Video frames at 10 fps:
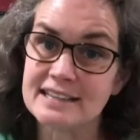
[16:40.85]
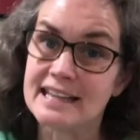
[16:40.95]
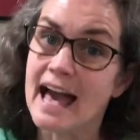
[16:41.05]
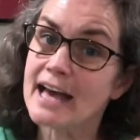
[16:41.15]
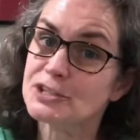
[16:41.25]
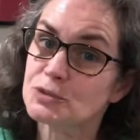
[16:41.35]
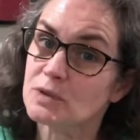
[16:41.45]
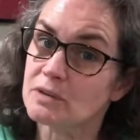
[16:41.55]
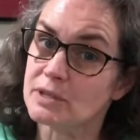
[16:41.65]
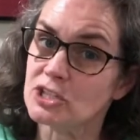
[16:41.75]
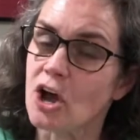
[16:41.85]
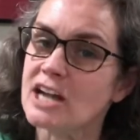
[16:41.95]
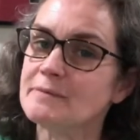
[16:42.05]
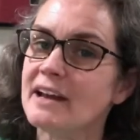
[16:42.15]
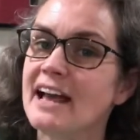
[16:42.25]
Last week we
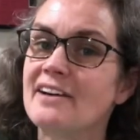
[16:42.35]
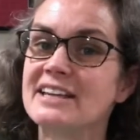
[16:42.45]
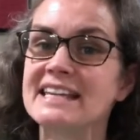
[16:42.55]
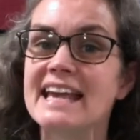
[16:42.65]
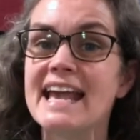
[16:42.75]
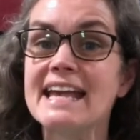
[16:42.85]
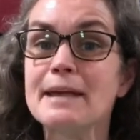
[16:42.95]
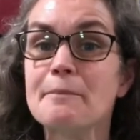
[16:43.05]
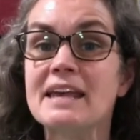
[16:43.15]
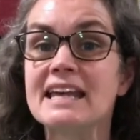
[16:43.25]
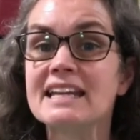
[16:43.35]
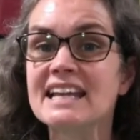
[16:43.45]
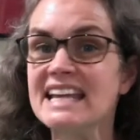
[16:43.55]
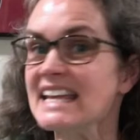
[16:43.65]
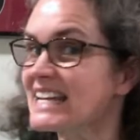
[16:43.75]
talked about how he came in,
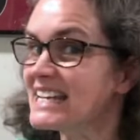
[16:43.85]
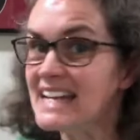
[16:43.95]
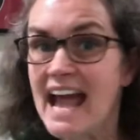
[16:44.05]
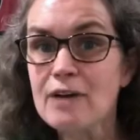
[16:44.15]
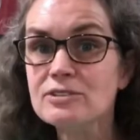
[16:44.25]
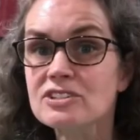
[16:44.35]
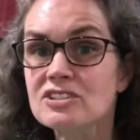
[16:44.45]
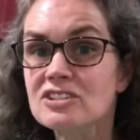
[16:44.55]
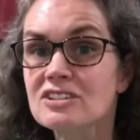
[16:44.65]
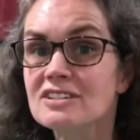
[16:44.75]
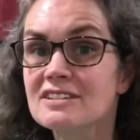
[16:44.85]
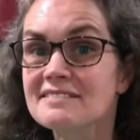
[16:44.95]
he announced